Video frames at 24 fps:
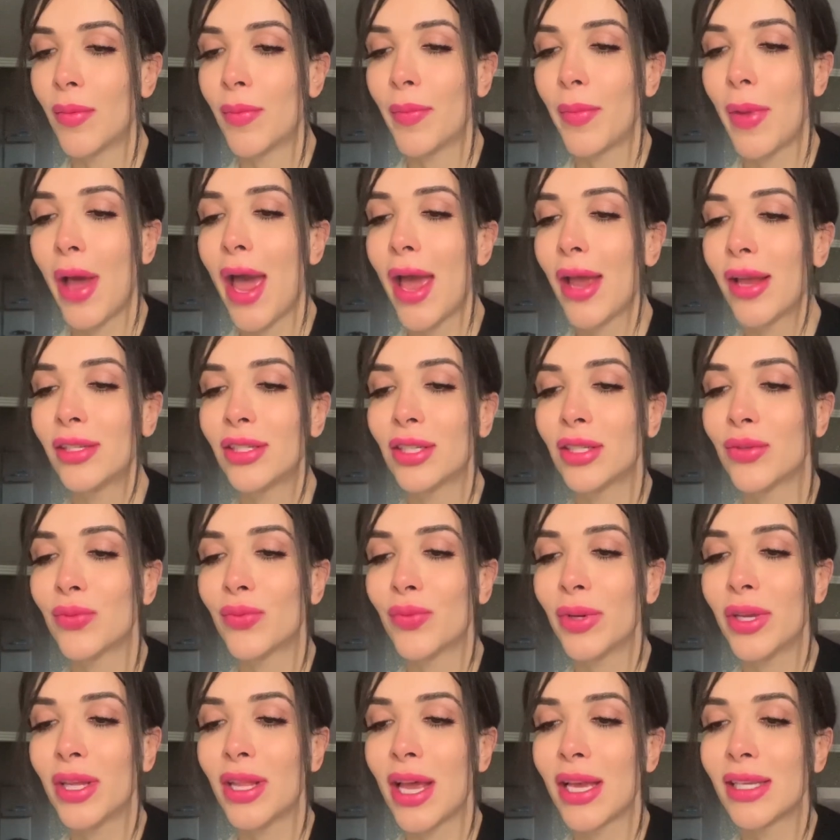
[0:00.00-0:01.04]
I just
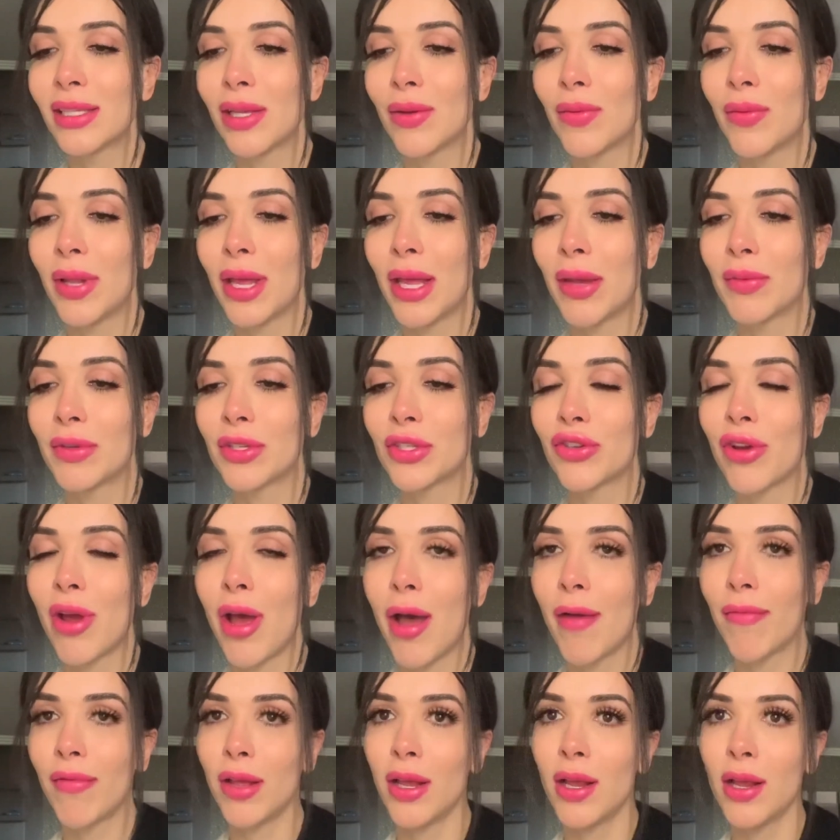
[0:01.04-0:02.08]
realized that when I was
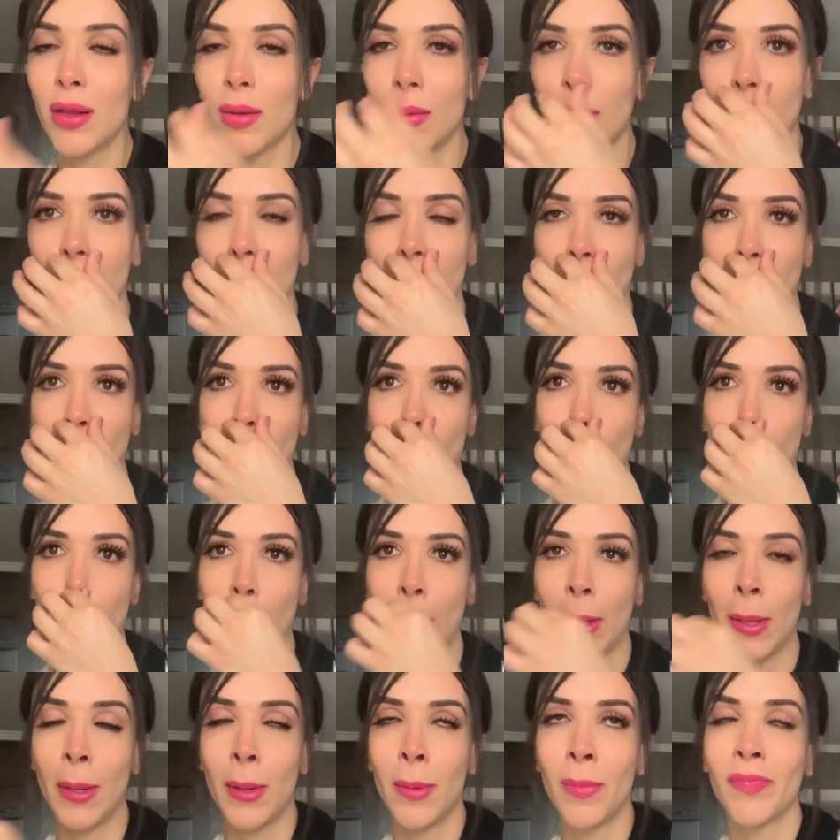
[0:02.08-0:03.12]
traveling,
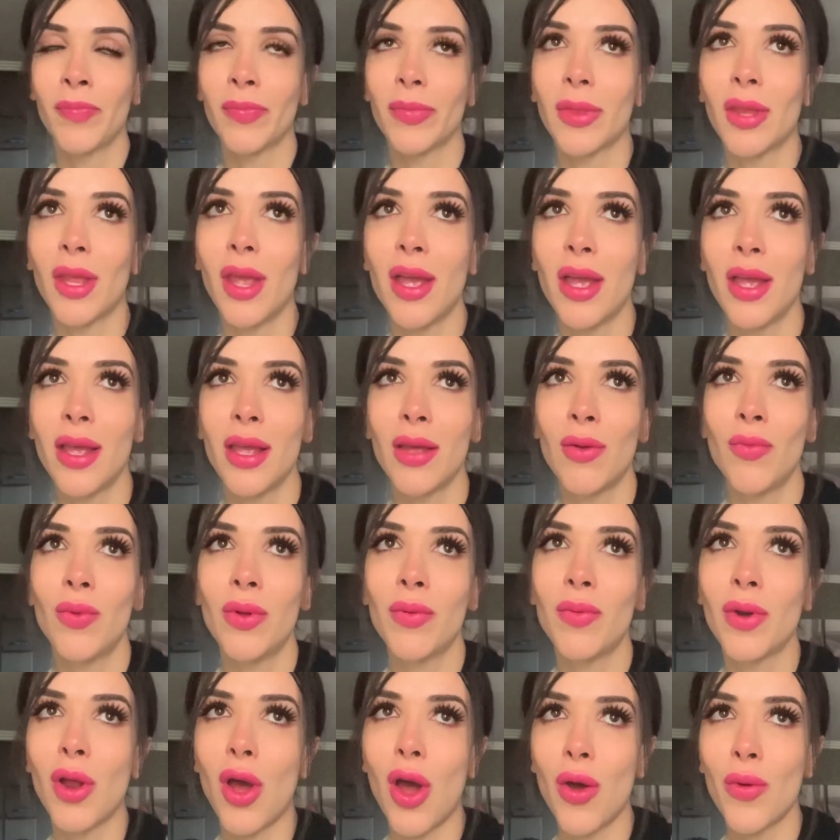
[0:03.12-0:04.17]
we
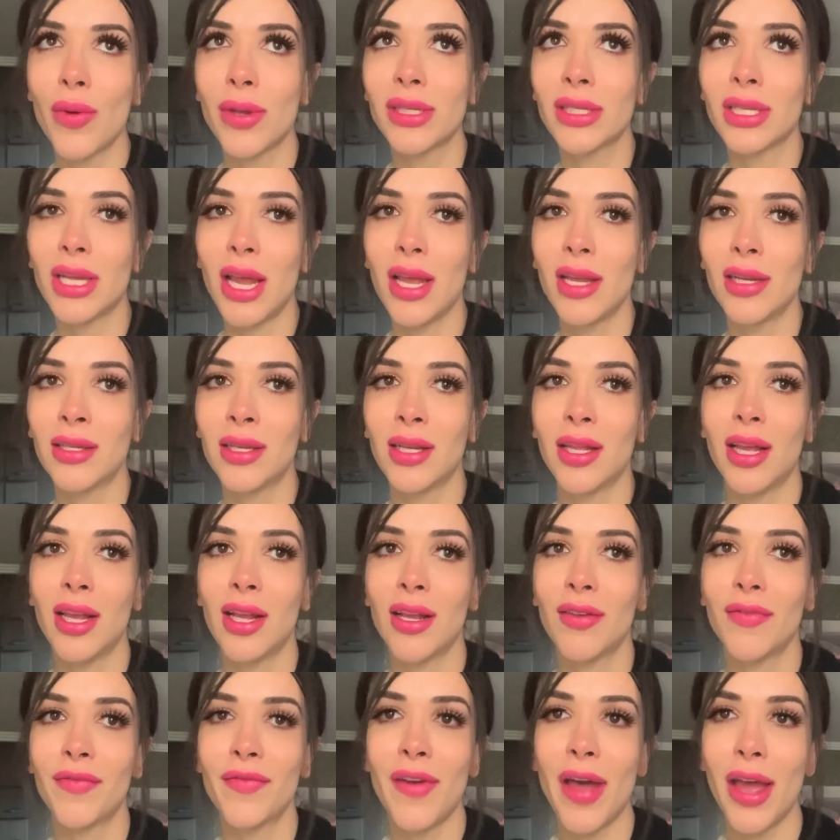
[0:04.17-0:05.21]
would always get into like
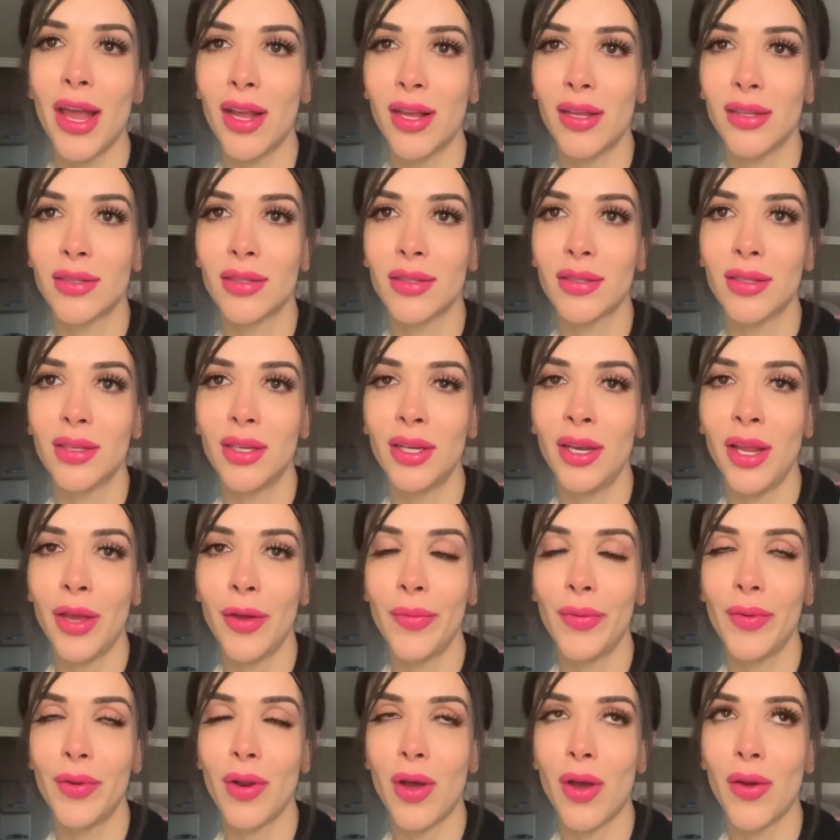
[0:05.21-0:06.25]
fights, you know?
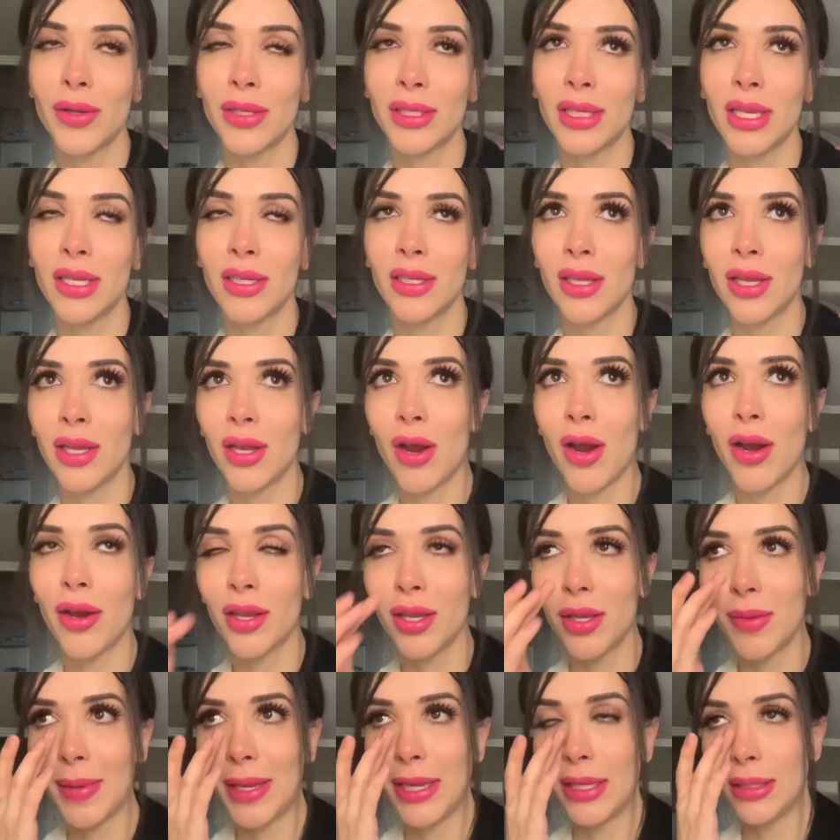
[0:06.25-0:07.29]
We would always get into like
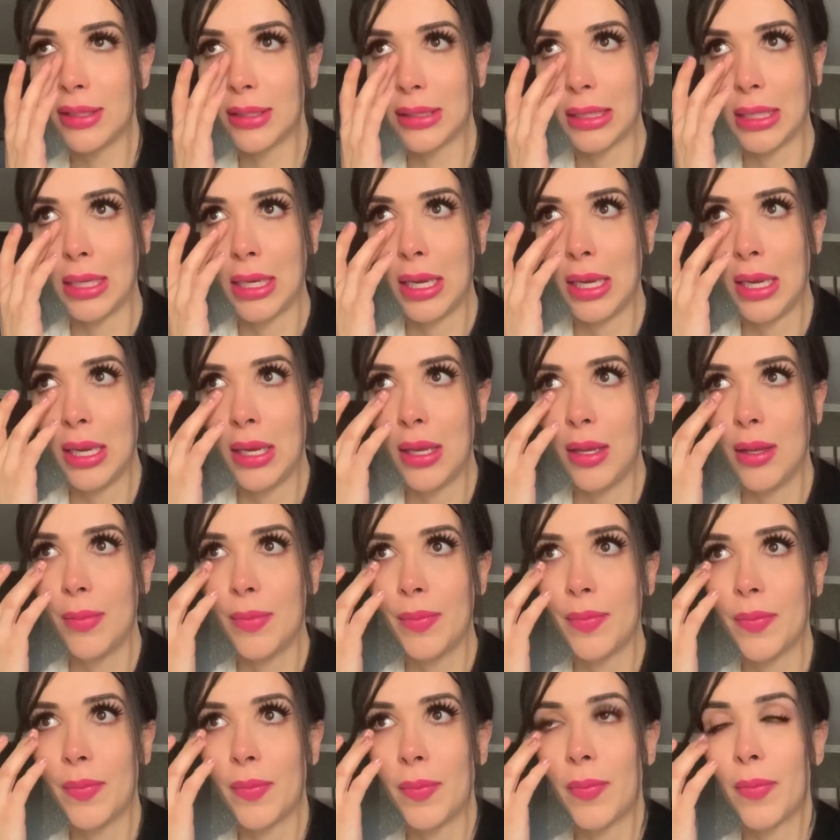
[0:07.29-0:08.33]
arguments.
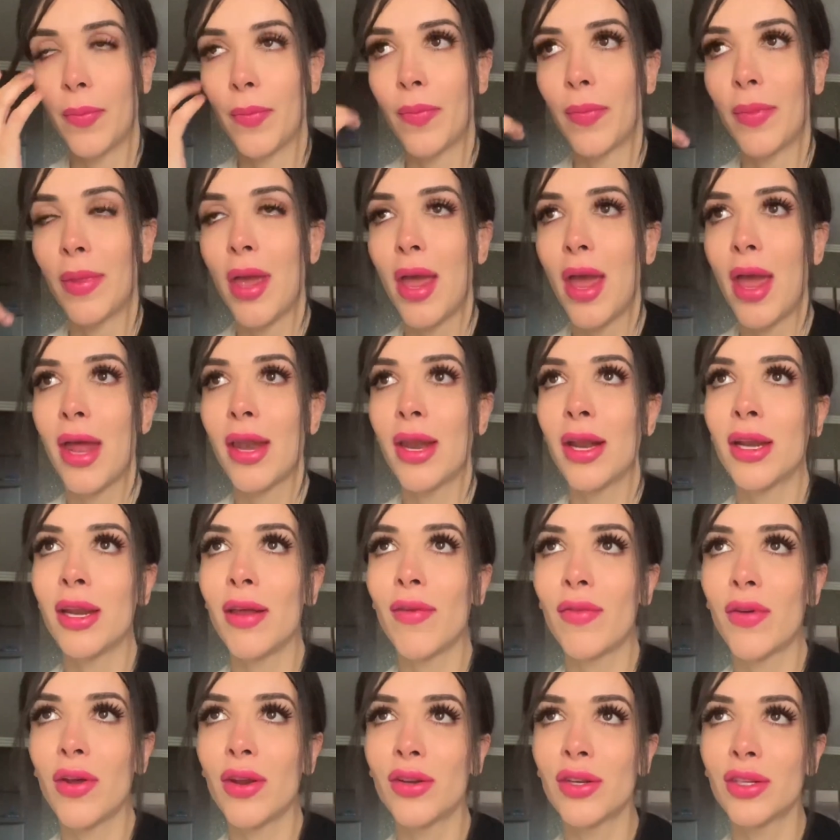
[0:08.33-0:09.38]
And I
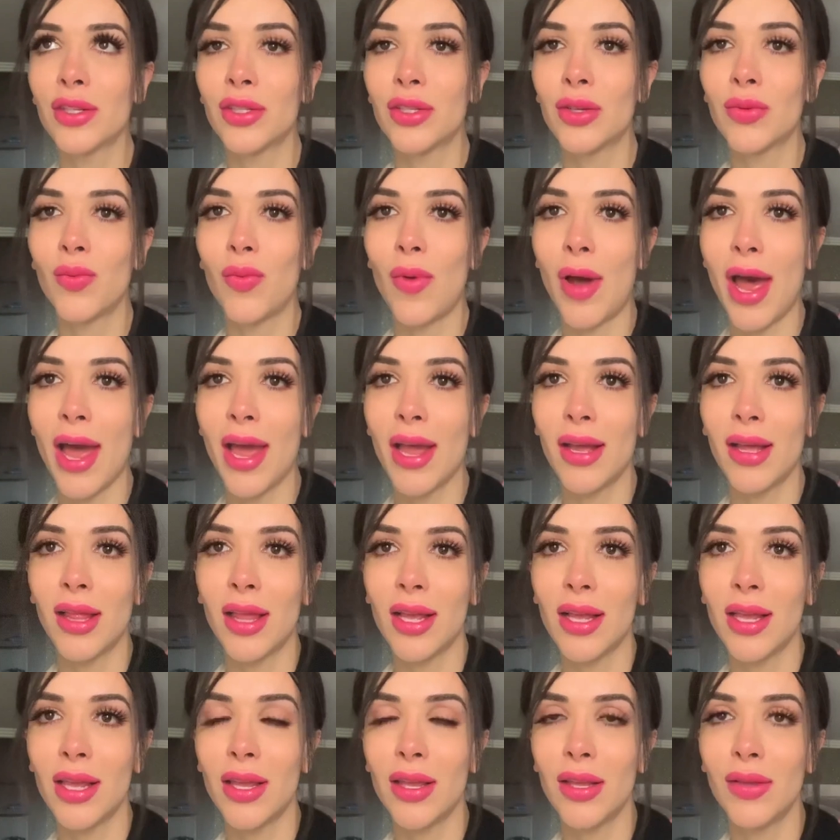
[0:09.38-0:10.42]
never understood why.
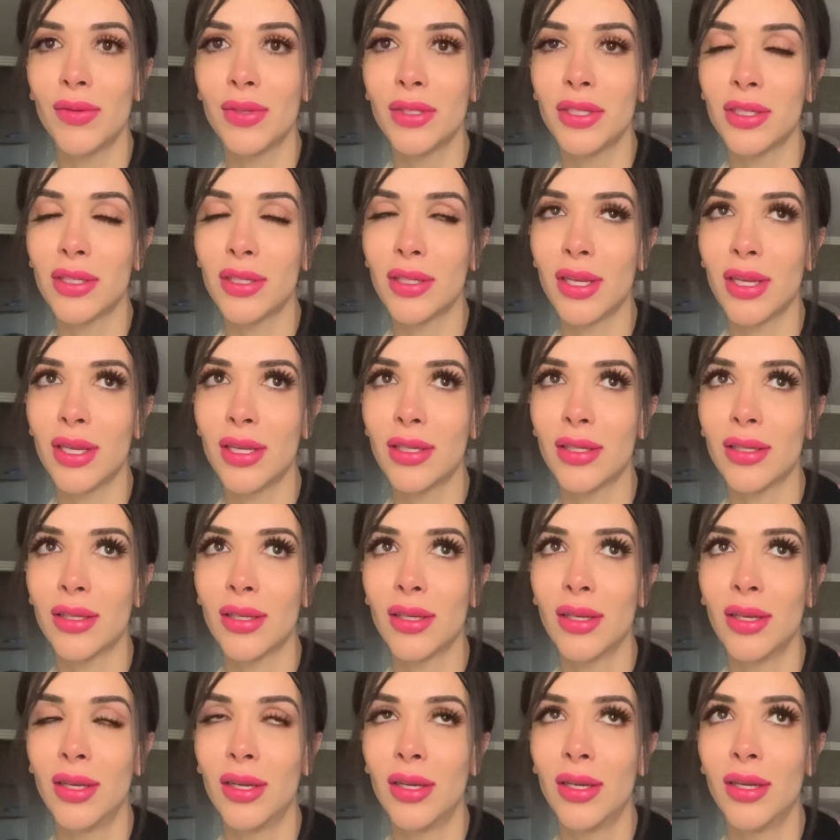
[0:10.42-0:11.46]
Like, he was just like
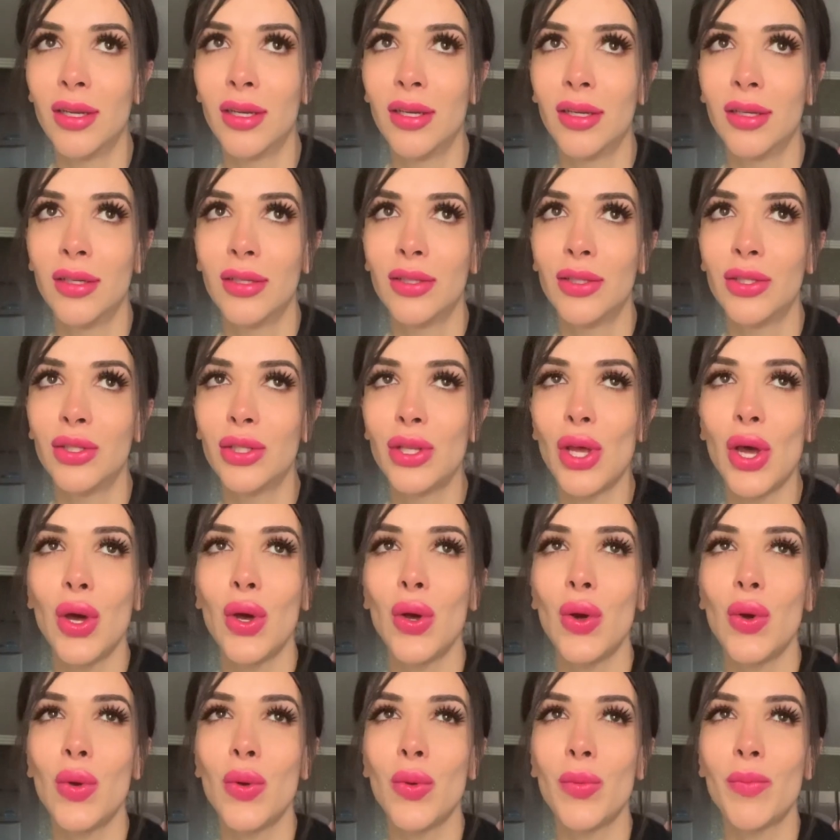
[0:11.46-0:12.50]

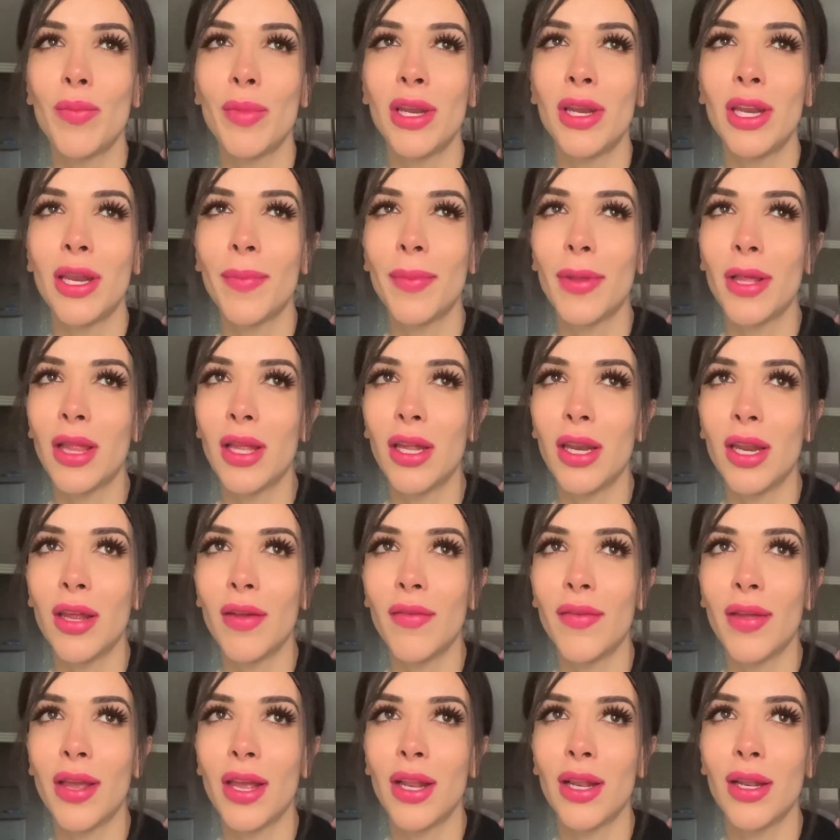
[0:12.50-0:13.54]
so manipulative
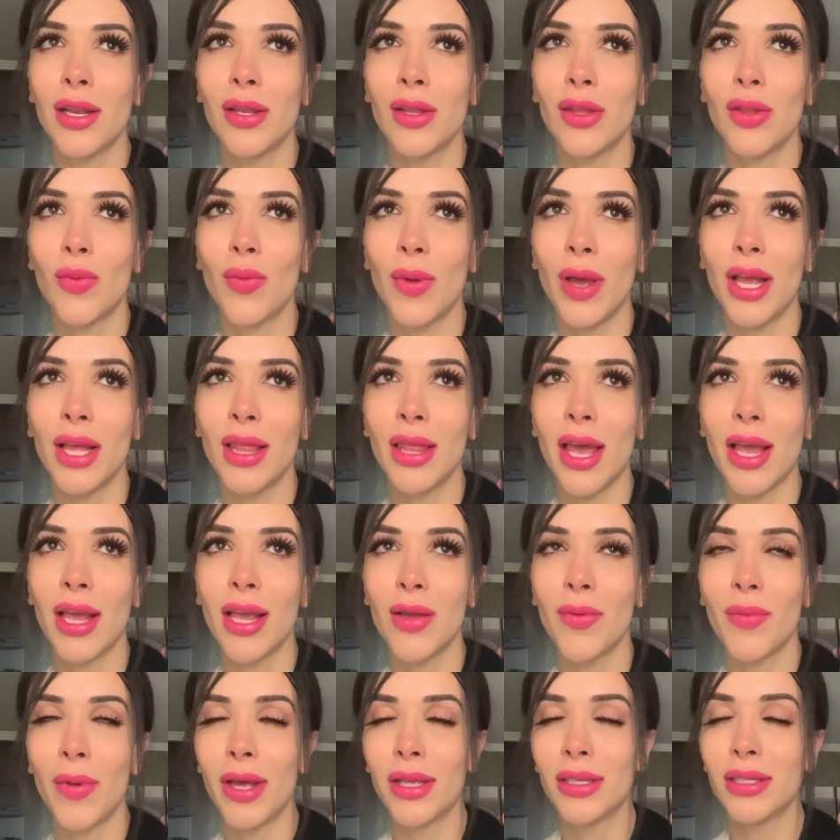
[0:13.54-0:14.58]
in the way that he
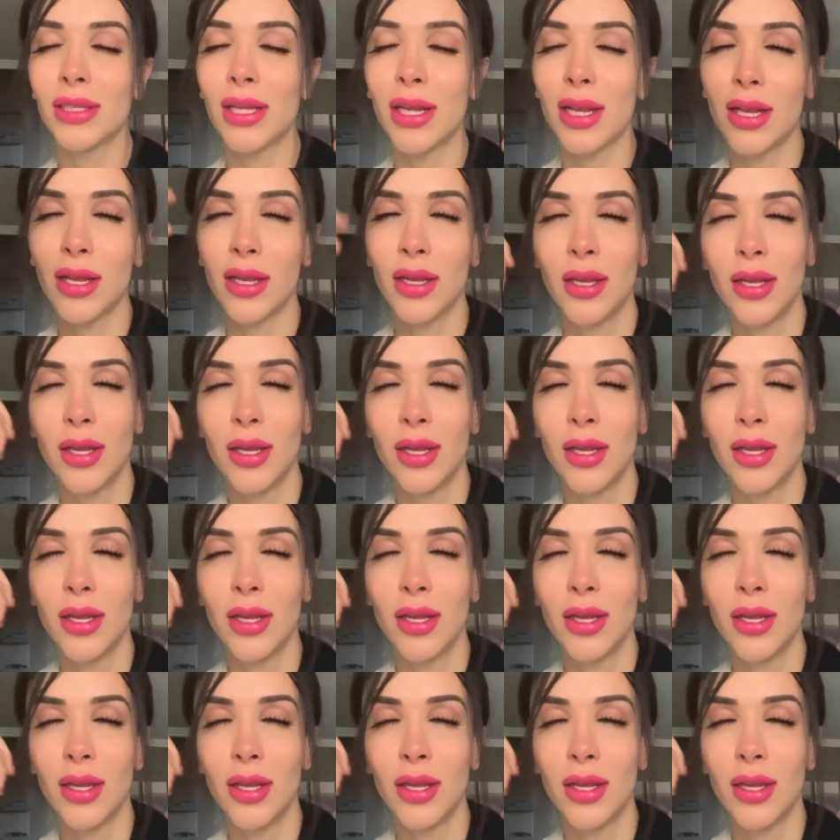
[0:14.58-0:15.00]
was, like